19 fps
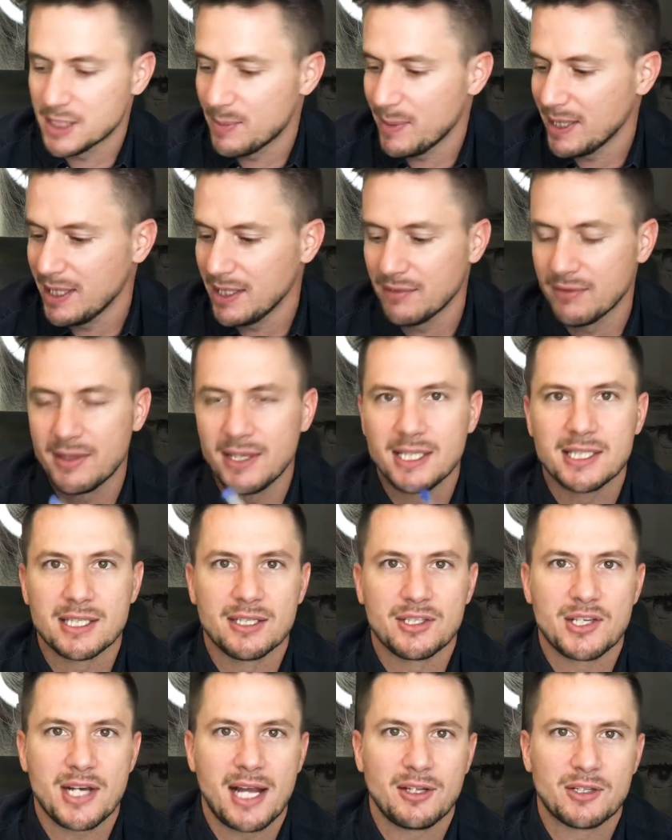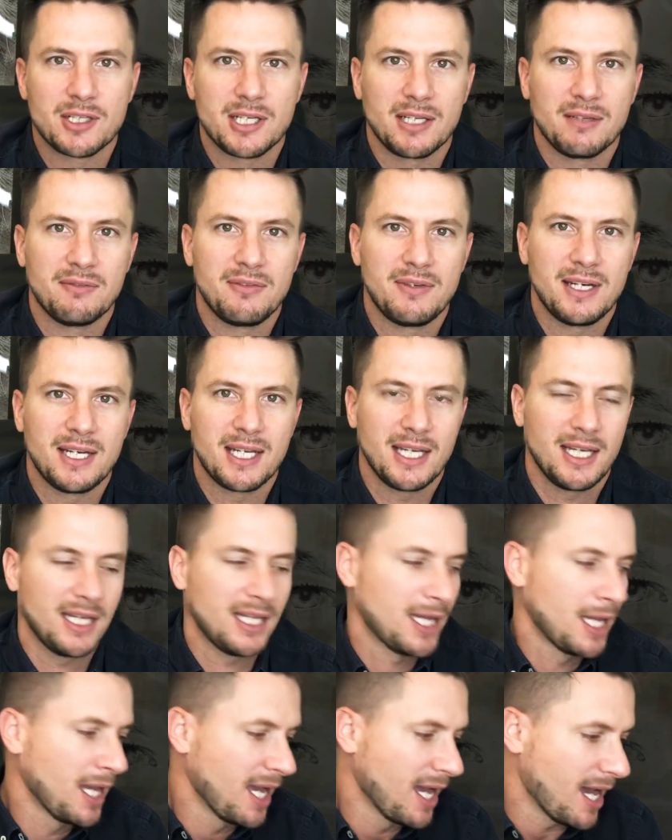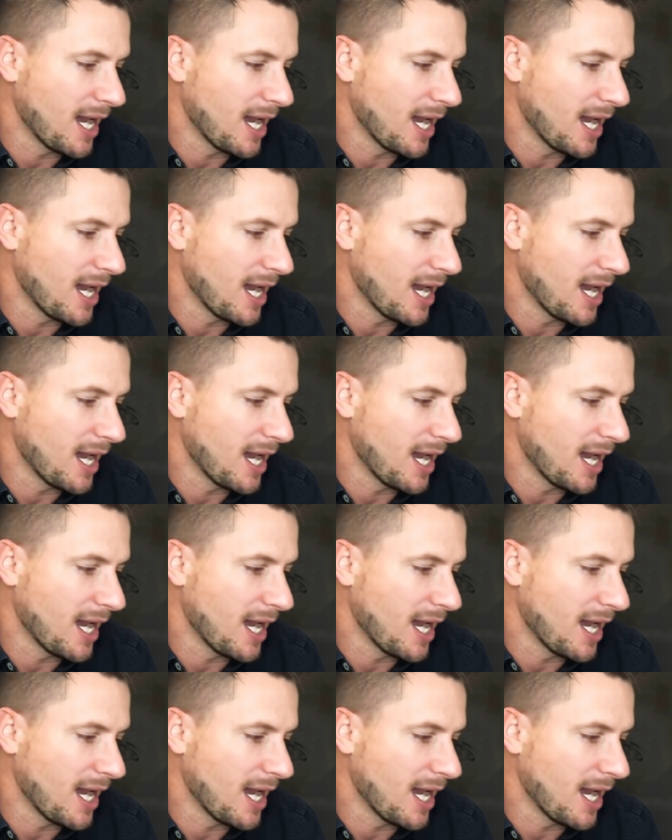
speaking of things that are challenging and finicky,